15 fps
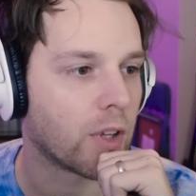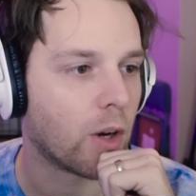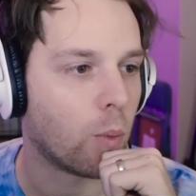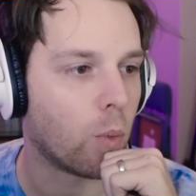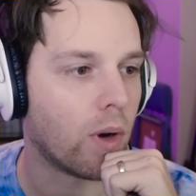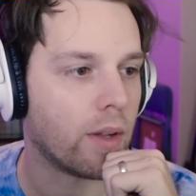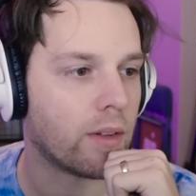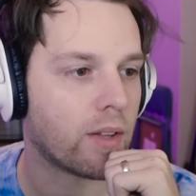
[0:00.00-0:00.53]
A
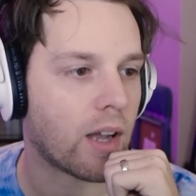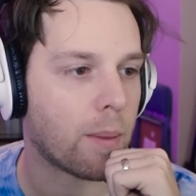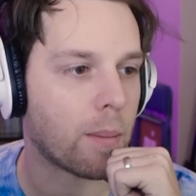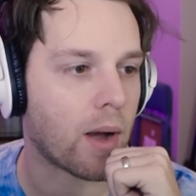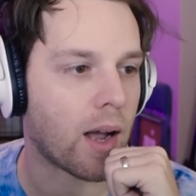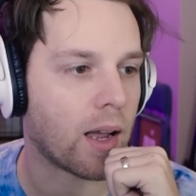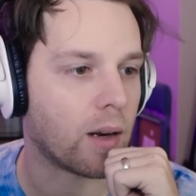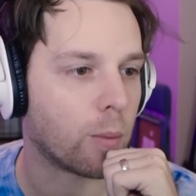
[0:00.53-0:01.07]
one-time
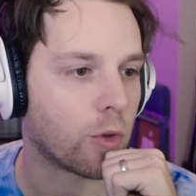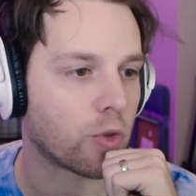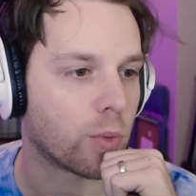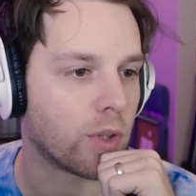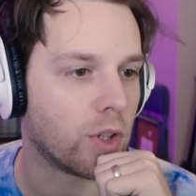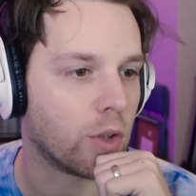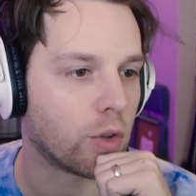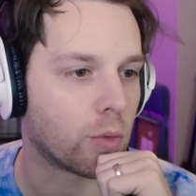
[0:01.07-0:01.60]
item which
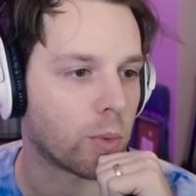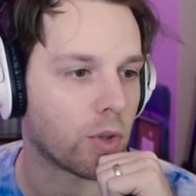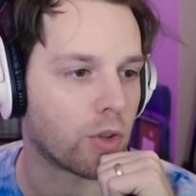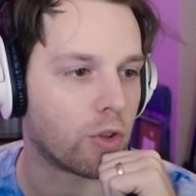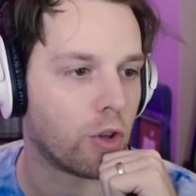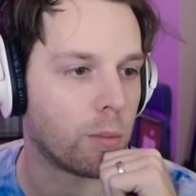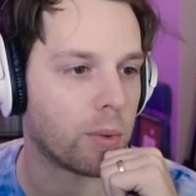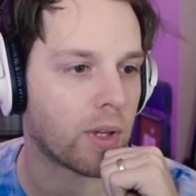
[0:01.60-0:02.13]
when used will
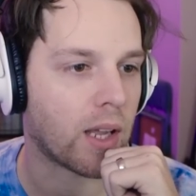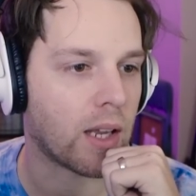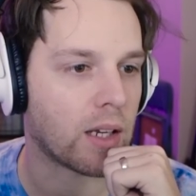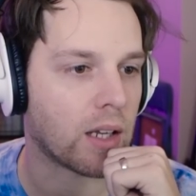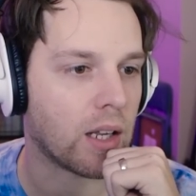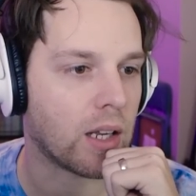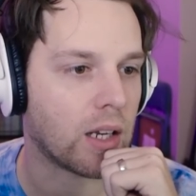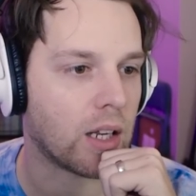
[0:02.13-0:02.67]
duplicate
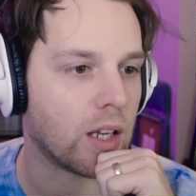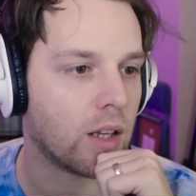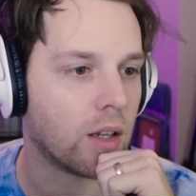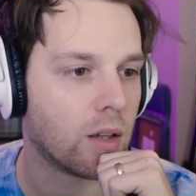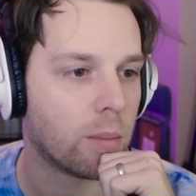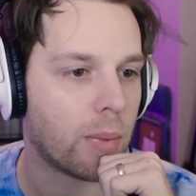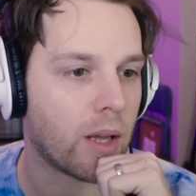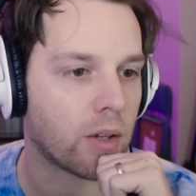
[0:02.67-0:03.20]
any
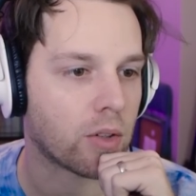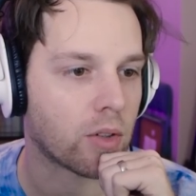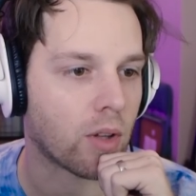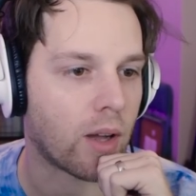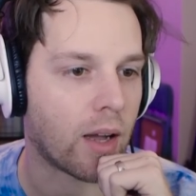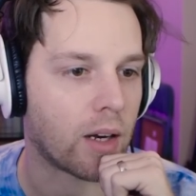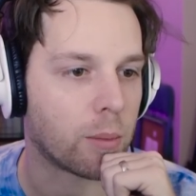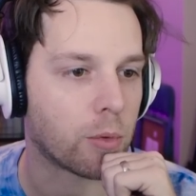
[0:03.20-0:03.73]
pedestal
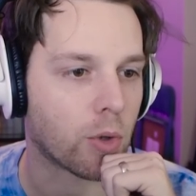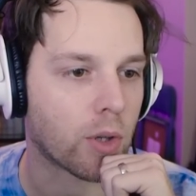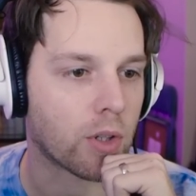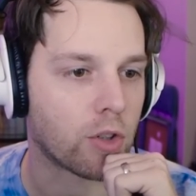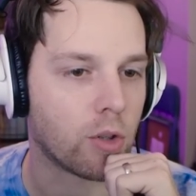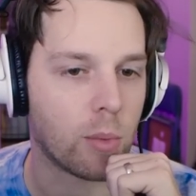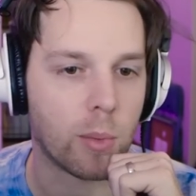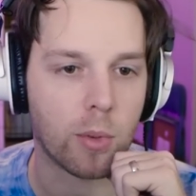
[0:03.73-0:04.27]
items or
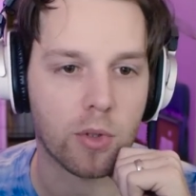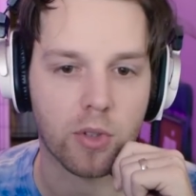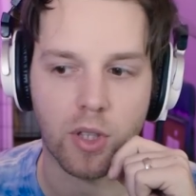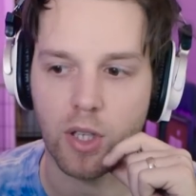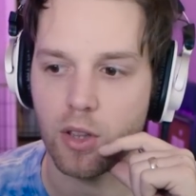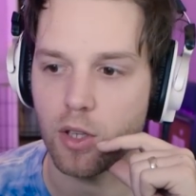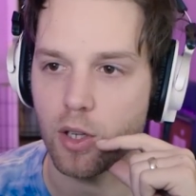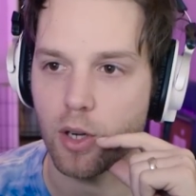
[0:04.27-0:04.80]
consumables
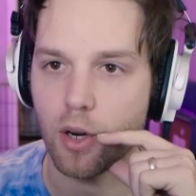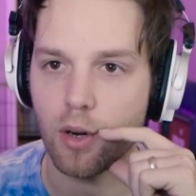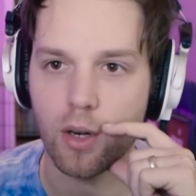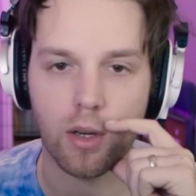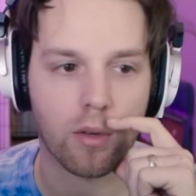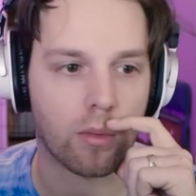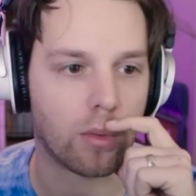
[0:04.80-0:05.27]
in the current